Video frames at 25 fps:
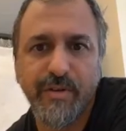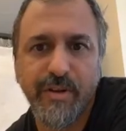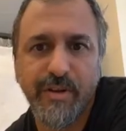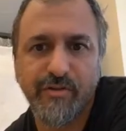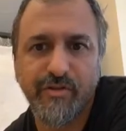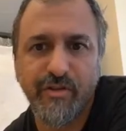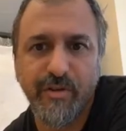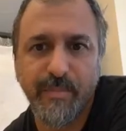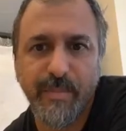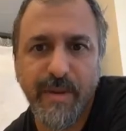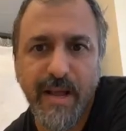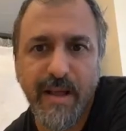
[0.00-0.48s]

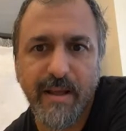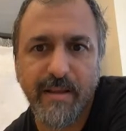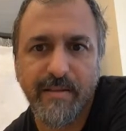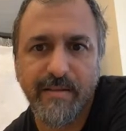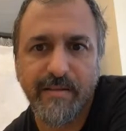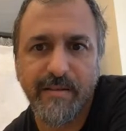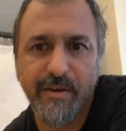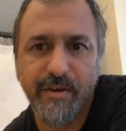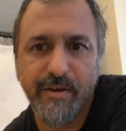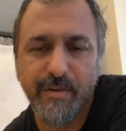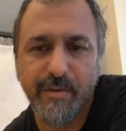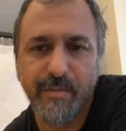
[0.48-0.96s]

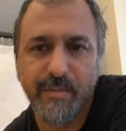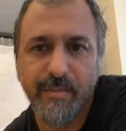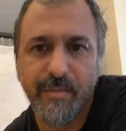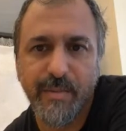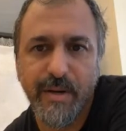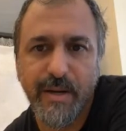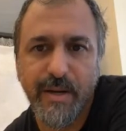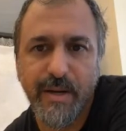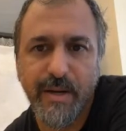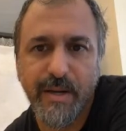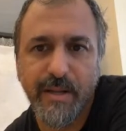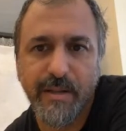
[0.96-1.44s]
gymnasium
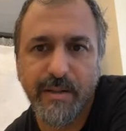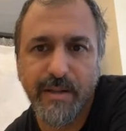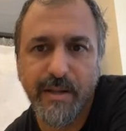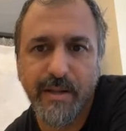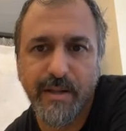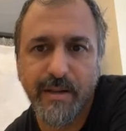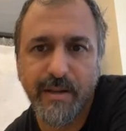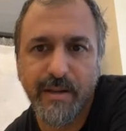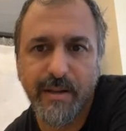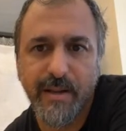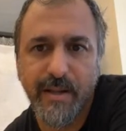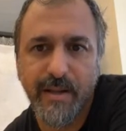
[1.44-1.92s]
and
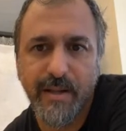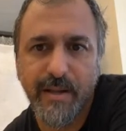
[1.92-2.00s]
in